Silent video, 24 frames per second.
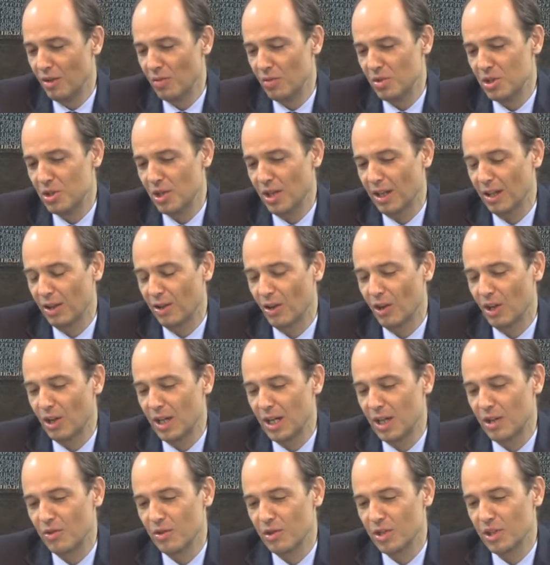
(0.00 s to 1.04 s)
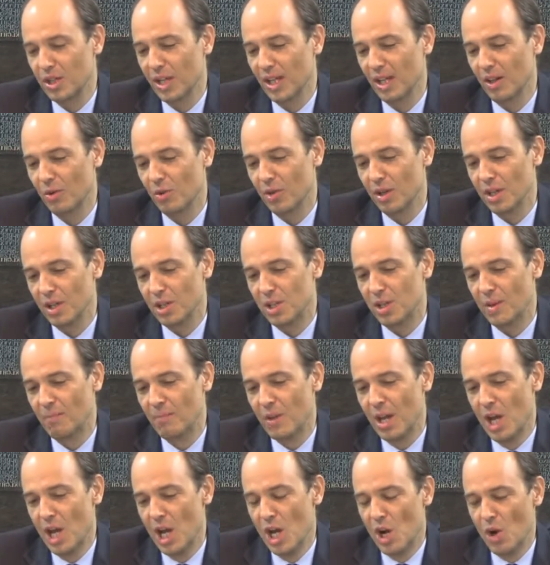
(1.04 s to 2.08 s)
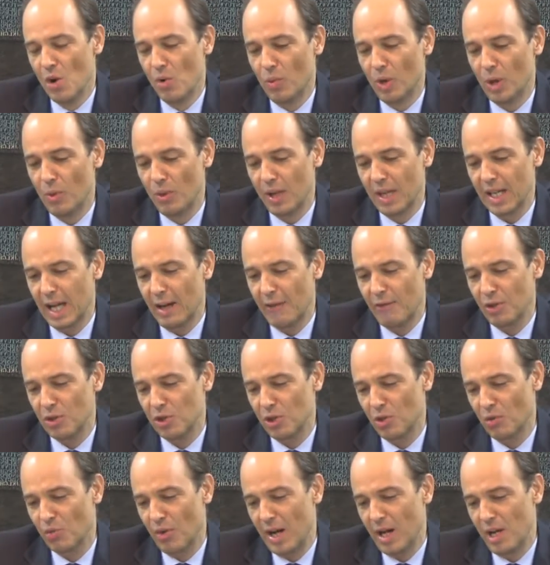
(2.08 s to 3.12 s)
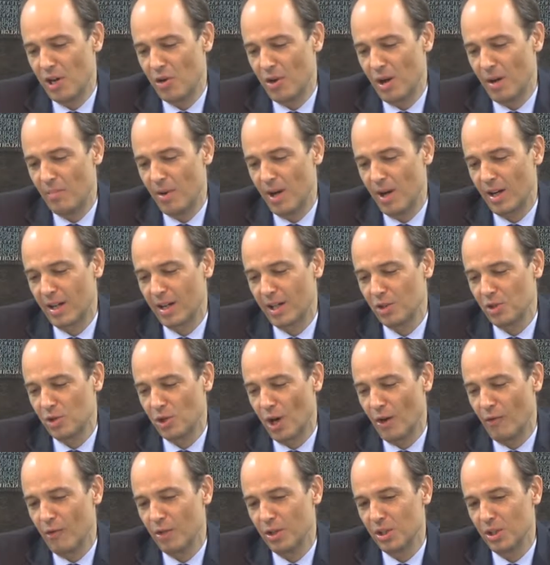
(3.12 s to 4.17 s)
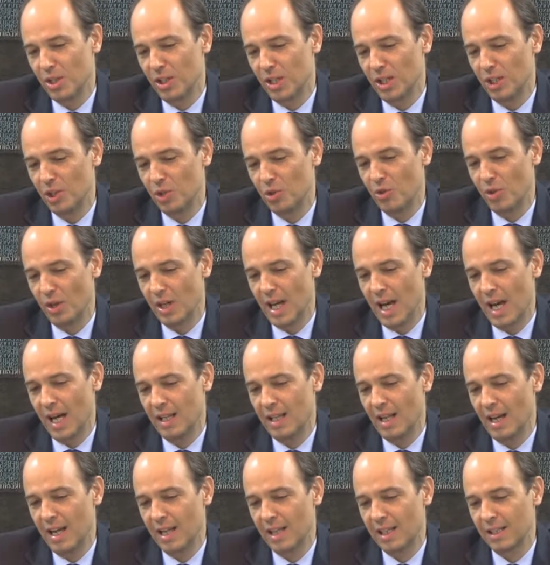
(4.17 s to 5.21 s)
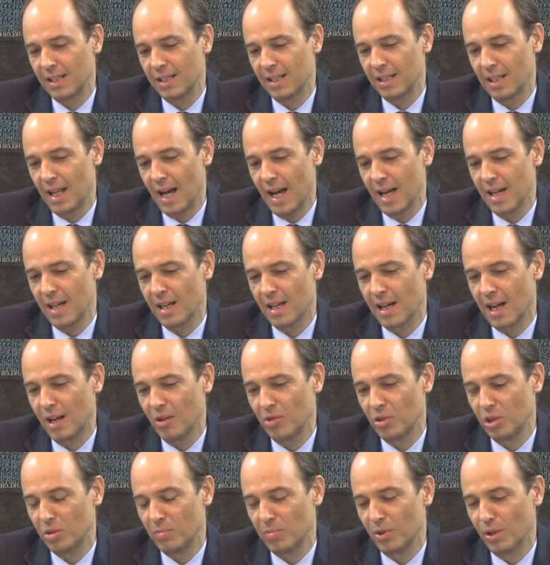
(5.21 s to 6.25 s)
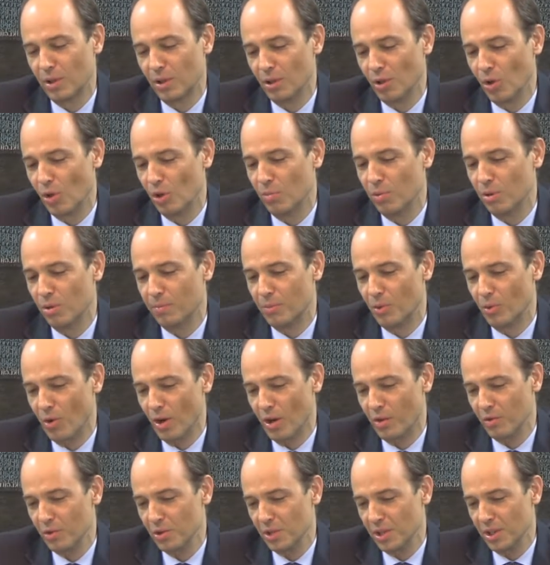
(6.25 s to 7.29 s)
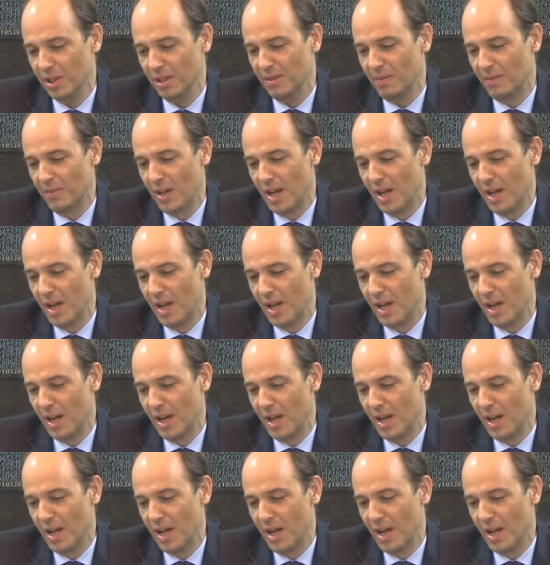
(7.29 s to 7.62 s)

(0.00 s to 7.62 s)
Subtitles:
which I thought interesting, was, "We will never surrender America's sovereignty to an unelected, unaccountable global bureaucracy.